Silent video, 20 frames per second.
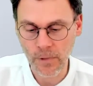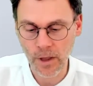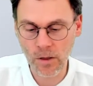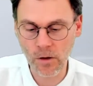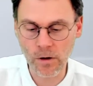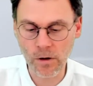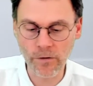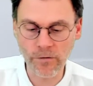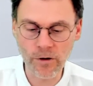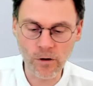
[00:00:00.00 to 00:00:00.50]
Now,
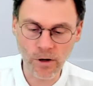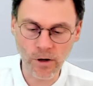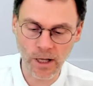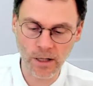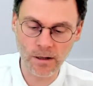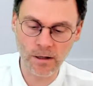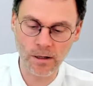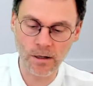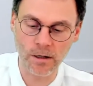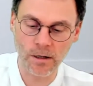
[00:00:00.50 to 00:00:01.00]
if you look
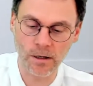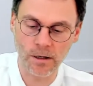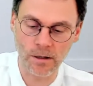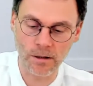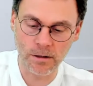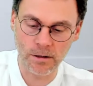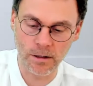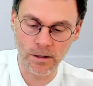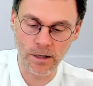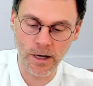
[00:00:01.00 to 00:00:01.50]
in the
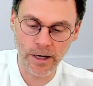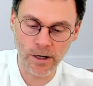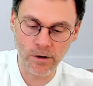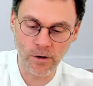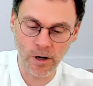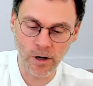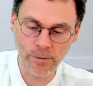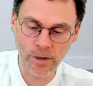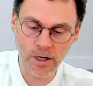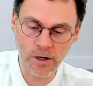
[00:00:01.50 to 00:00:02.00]

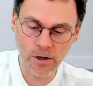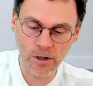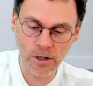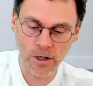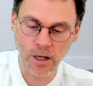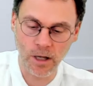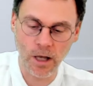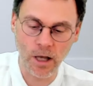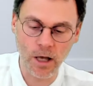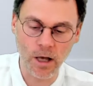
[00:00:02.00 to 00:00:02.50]
diagram here,
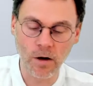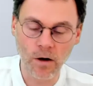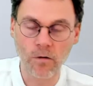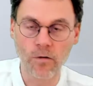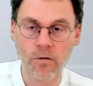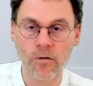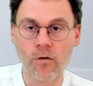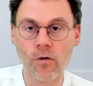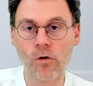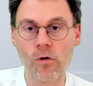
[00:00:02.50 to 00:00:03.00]

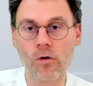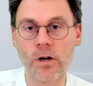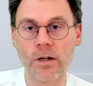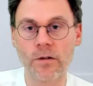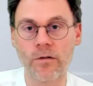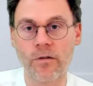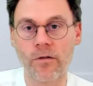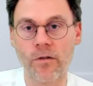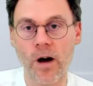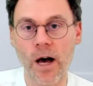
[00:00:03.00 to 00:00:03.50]
4 and
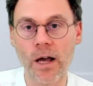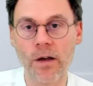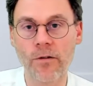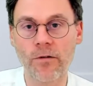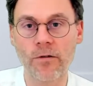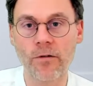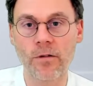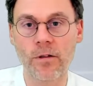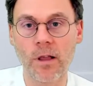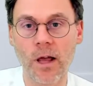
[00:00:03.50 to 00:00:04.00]

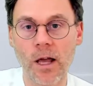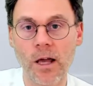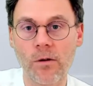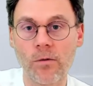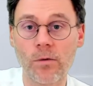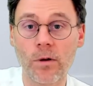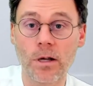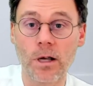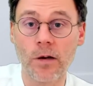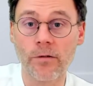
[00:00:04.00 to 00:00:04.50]
5, they
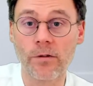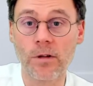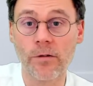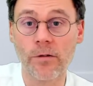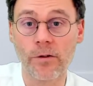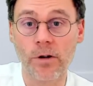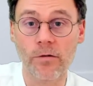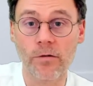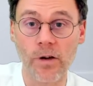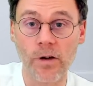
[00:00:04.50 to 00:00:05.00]
will give
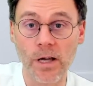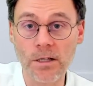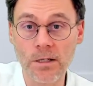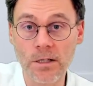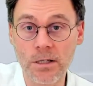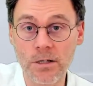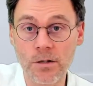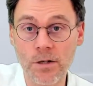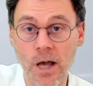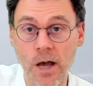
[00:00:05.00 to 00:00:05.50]
different
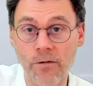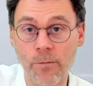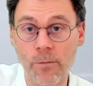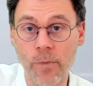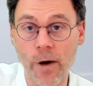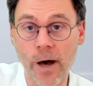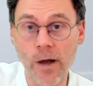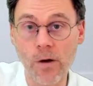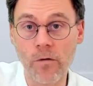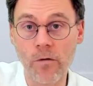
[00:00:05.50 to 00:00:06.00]
phases. You have
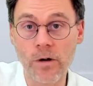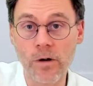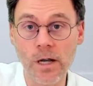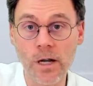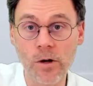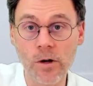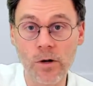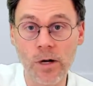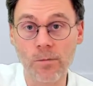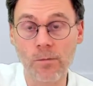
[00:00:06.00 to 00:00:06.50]
pi over
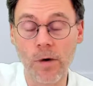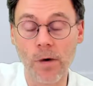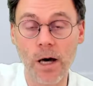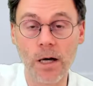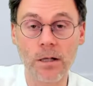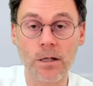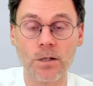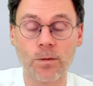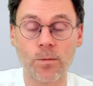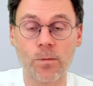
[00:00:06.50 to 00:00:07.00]
here and
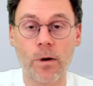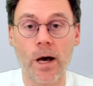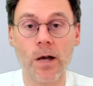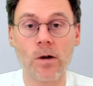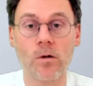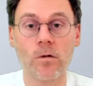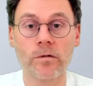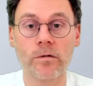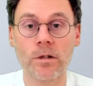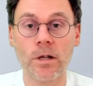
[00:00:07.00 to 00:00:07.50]
minus pi
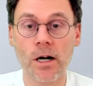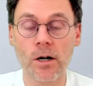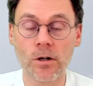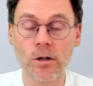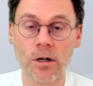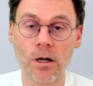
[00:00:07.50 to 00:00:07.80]
over there.